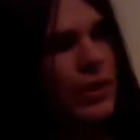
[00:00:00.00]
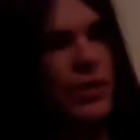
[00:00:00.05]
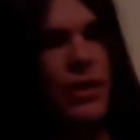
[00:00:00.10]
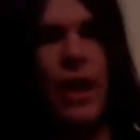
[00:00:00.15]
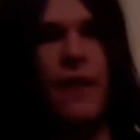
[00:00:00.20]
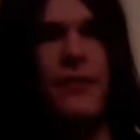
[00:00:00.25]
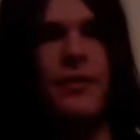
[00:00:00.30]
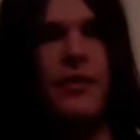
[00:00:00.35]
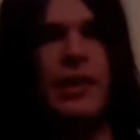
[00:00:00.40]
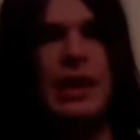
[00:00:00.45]

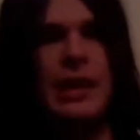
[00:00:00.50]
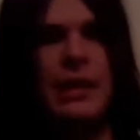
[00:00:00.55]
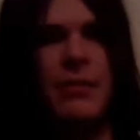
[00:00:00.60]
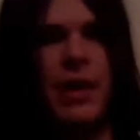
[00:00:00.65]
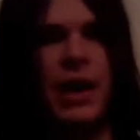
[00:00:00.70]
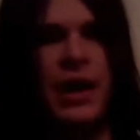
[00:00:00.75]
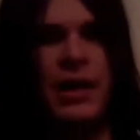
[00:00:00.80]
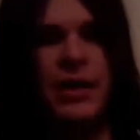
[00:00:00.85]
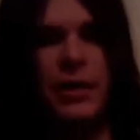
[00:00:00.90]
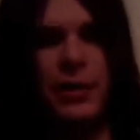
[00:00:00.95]
E
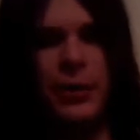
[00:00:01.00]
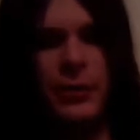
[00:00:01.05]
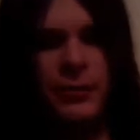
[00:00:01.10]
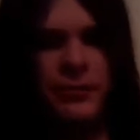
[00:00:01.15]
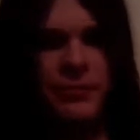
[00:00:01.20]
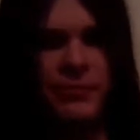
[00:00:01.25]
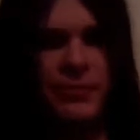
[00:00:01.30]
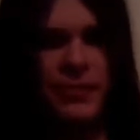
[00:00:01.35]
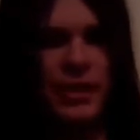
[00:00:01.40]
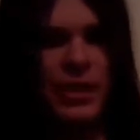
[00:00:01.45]
minor,
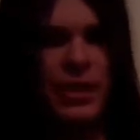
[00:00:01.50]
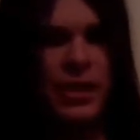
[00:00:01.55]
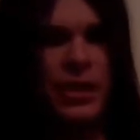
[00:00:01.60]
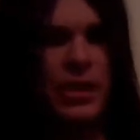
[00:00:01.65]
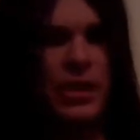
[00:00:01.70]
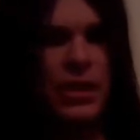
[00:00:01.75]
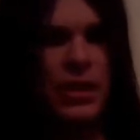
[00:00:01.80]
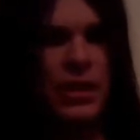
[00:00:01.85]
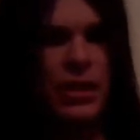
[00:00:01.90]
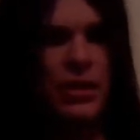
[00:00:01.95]

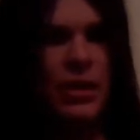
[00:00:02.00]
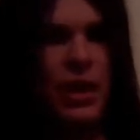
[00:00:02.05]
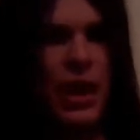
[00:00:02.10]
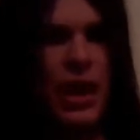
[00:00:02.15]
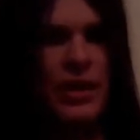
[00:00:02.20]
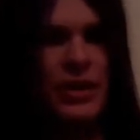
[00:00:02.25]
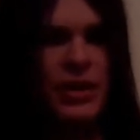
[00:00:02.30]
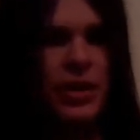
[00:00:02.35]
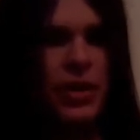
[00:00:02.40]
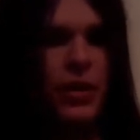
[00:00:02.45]

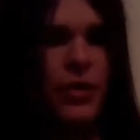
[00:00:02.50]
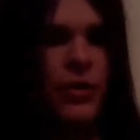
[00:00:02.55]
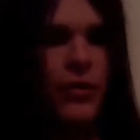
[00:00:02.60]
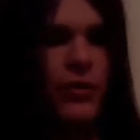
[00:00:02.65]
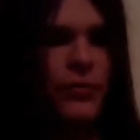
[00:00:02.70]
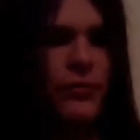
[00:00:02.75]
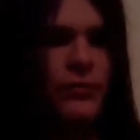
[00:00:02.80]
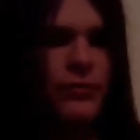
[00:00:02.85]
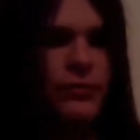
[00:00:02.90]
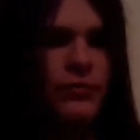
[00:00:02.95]
as
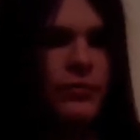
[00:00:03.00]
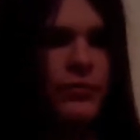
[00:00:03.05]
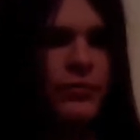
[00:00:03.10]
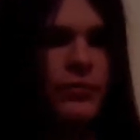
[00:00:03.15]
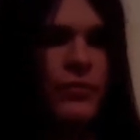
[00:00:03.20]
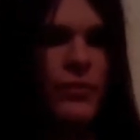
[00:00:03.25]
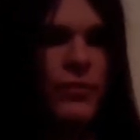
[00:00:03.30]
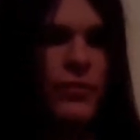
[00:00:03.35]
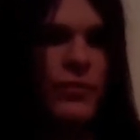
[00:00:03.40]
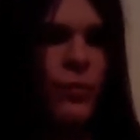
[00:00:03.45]
you're
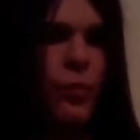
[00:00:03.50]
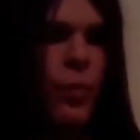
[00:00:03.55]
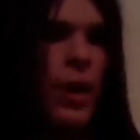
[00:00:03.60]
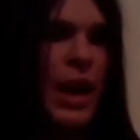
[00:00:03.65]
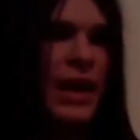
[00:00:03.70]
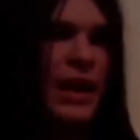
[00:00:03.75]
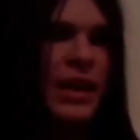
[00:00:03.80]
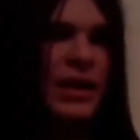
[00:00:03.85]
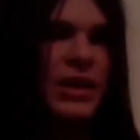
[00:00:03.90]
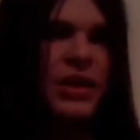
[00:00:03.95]

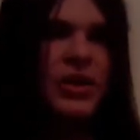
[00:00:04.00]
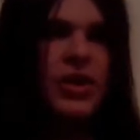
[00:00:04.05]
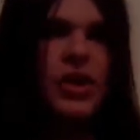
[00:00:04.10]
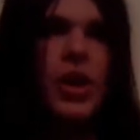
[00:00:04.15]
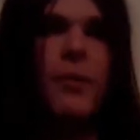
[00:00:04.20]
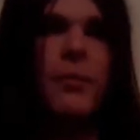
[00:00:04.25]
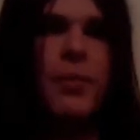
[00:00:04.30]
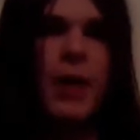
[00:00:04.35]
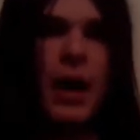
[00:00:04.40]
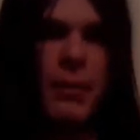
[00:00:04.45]
waiting to
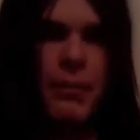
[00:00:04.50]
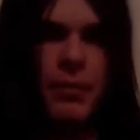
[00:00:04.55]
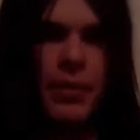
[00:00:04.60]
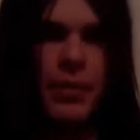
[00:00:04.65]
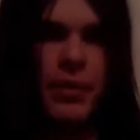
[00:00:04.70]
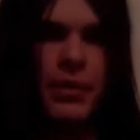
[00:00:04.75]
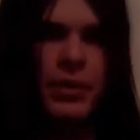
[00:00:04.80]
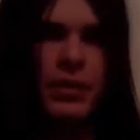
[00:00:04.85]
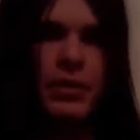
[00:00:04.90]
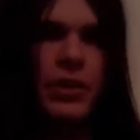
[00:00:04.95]
jump up
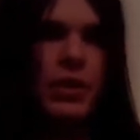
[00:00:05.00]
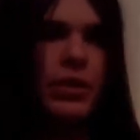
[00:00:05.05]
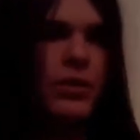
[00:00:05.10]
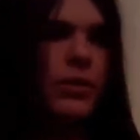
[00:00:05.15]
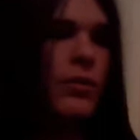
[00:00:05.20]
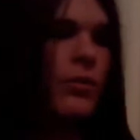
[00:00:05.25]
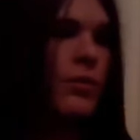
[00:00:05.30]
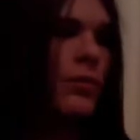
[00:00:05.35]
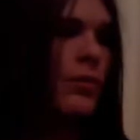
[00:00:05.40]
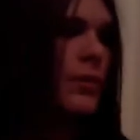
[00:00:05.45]

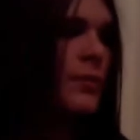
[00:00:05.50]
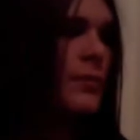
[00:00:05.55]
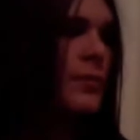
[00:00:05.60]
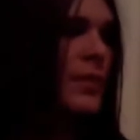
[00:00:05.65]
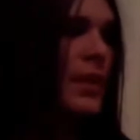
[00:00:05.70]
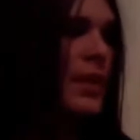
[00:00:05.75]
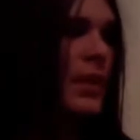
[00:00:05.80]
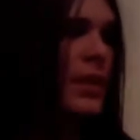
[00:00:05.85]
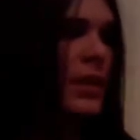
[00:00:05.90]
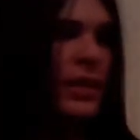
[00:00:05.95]
to
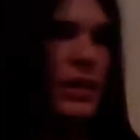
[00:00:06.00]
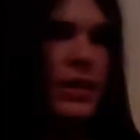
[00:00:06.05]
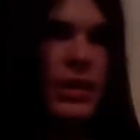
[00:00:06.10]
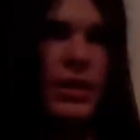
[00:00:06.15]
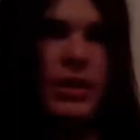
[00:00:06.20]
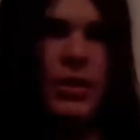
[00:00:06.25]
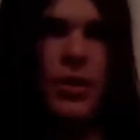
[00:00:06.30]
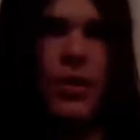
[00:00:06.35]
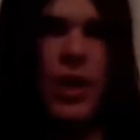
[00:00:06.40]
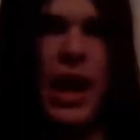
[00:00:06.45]

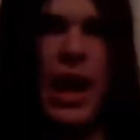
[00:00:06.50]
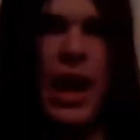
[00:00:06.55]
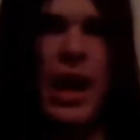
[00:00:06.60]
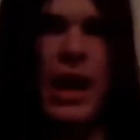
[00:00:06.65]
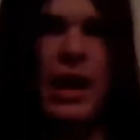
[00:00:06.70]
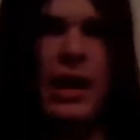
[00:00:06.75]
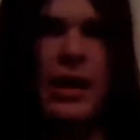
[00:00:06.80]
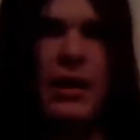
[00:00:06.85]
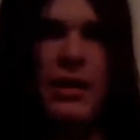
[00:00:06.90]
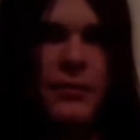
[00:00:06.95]
your
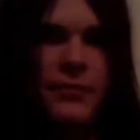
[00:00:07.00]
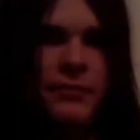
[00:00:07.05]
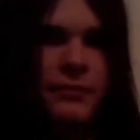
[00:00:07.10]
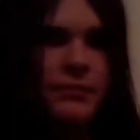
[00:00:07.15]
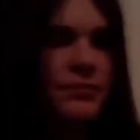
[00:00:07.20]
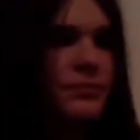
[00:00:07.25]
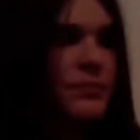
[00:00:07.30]
A,